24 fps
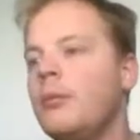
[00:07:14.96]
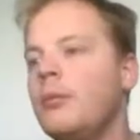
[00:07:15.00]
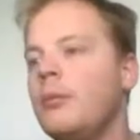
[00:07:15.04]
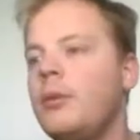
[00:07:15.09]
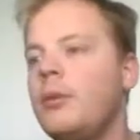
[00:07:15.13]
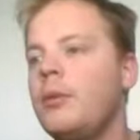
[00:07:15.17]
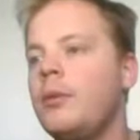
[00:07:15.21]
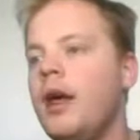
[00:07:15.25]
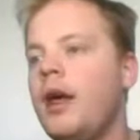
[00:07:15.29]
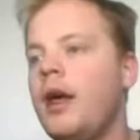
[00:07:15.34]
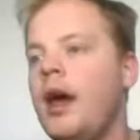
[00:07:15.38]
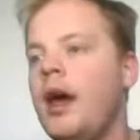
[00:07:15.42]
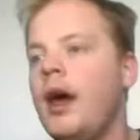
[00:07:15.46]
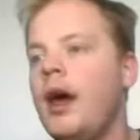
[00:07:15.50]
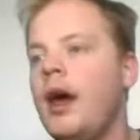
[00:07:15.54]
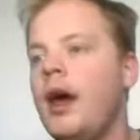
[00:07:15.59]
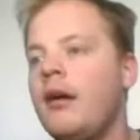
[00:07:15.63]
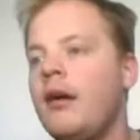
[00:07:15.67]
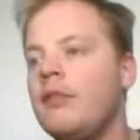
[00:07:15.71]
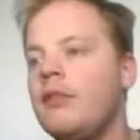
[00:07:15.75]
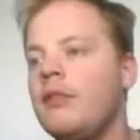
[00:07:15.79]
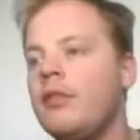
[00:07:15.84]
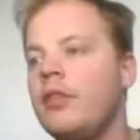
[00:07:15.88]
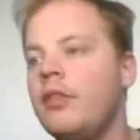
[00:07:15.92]
Then we
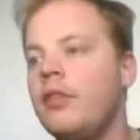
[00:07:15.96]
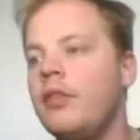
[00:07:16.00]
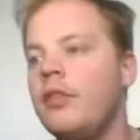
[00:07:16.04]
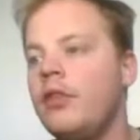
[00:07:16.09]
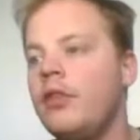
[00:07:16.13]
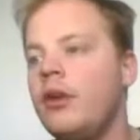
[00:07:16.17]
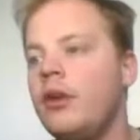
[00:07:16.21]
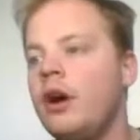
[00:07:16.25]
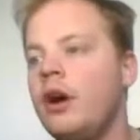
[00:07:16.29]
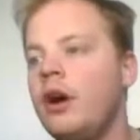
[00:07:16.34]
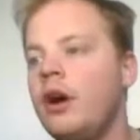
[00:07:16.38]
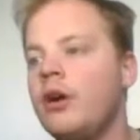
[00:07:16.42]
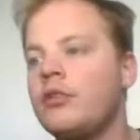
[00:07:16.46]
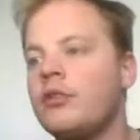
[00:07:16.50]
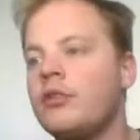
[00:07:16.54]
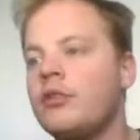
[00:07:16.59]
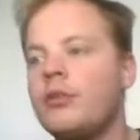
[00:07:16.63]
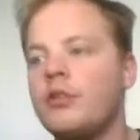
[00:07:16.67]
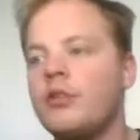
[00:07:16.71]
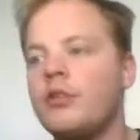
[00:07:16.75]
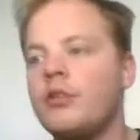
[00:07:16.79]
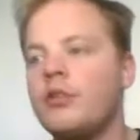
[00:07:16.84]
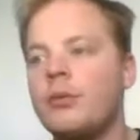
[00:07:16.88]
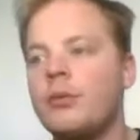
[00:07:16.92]
have the logo.
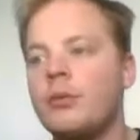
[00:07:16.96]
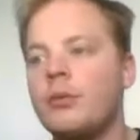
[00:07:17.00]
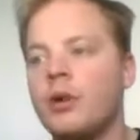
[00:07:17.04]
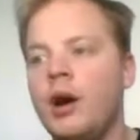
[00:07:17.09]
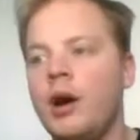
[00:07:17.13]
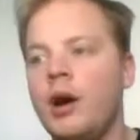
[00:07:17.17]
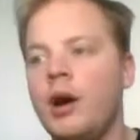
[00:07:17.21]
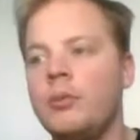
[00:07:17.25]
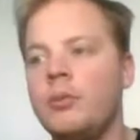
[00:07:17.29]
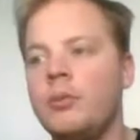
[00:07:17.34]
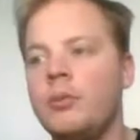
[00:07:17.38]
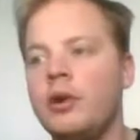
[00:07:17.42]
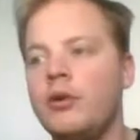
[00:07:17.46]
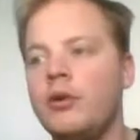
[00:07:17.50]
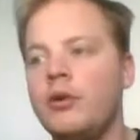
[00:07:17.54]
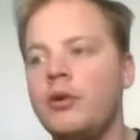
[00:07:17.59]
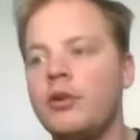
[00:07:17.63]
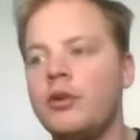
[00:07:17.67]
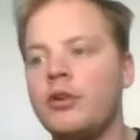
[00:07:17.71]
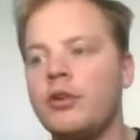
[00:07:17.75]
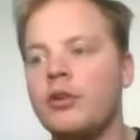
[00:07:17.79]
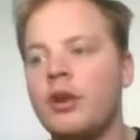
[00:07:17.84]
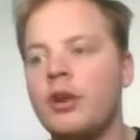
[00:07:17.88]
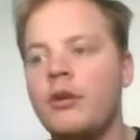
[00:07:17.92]
So this is where you
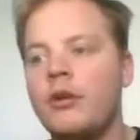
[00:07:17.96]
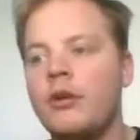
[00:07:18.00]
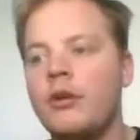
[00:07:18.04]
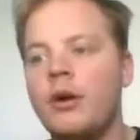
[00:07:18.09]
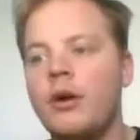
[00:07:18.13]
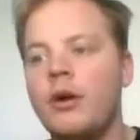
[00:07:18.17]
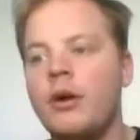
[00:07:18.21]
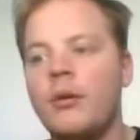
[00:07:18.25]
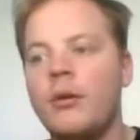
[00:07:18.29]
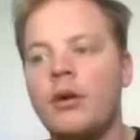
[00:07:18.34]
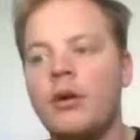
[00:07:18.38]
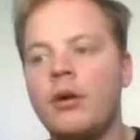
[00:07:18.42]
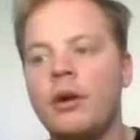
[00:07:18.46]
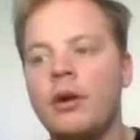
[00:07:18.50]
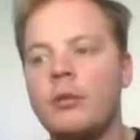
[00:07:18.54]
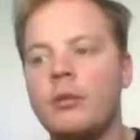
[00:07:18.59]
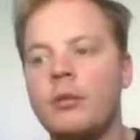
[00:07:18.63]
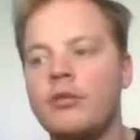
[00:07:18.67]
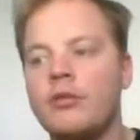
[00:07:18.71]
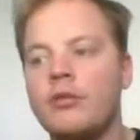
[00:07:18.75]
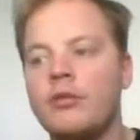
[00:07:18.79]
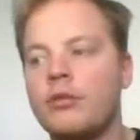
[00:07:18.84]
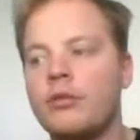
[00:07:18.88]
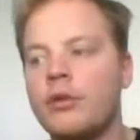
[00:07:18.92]
upload your logo or
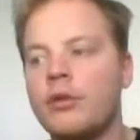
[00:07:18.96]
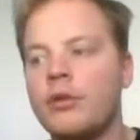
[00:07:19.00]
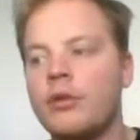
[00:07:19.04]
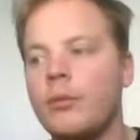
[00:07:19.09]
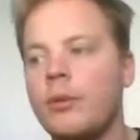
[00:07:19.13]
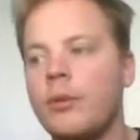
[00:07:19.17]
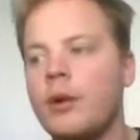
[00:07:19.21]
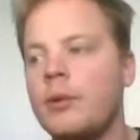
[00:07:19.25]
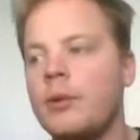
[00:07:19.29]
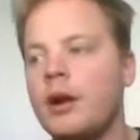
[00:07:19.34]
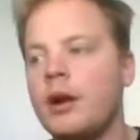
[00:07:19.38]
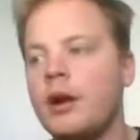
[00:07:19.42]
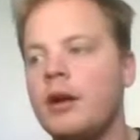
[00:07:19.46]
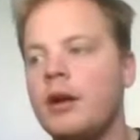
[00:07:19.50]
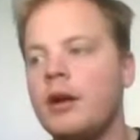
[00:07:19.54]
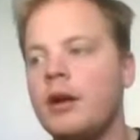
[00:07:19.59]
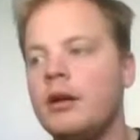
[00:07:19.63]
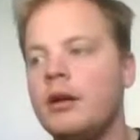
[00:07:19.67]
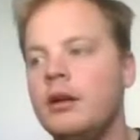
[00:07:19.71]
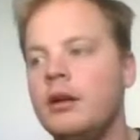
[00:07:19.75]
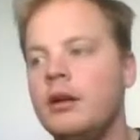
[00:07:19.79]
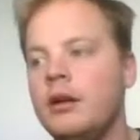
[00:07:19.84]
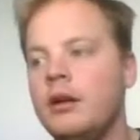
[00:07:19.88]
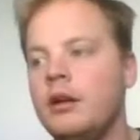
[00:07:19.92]
image for the
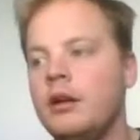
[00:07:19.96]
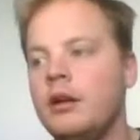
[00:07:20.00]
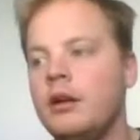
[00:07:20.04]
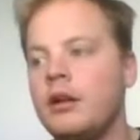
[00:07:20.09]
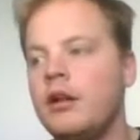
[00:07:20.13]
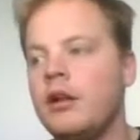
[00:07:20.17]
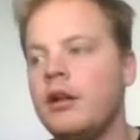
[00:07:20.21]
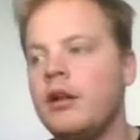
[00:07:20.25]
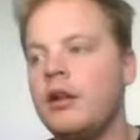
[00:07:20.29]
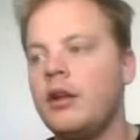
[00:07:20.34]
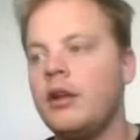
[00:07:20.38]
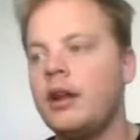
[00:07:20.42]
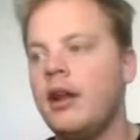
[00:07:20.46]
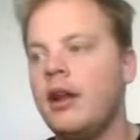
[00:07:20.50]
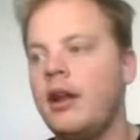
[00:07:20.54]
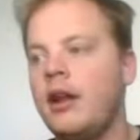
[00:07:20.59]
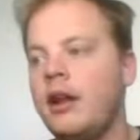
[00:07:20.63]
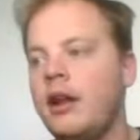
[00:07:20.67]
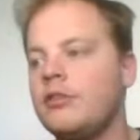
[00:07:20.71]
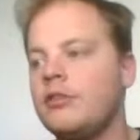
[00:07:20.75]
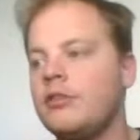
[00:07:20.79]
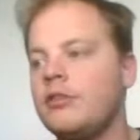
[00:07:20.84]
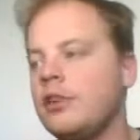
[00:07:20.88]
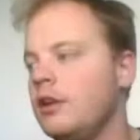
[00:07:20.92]
webinar. Click
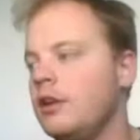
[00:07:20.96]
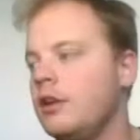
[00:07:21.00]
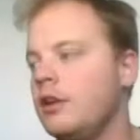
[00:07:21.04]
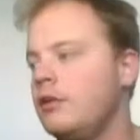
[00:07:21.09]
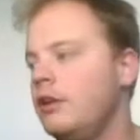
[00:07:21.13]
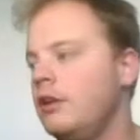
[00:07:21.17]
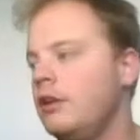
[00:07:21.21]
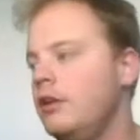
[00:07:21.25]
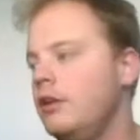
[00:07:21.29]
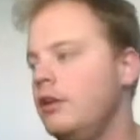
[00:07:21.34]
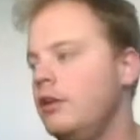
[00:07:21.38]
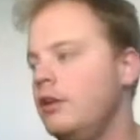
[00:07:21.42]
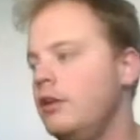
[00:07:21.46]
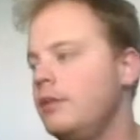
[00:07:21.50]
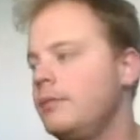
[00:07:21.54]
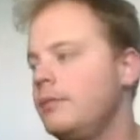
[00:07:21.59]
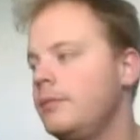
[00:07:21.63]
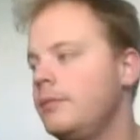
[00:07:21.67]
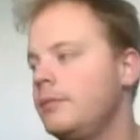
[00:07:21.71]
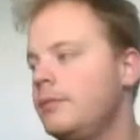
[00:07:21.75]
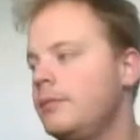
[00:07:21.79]
Next to continue.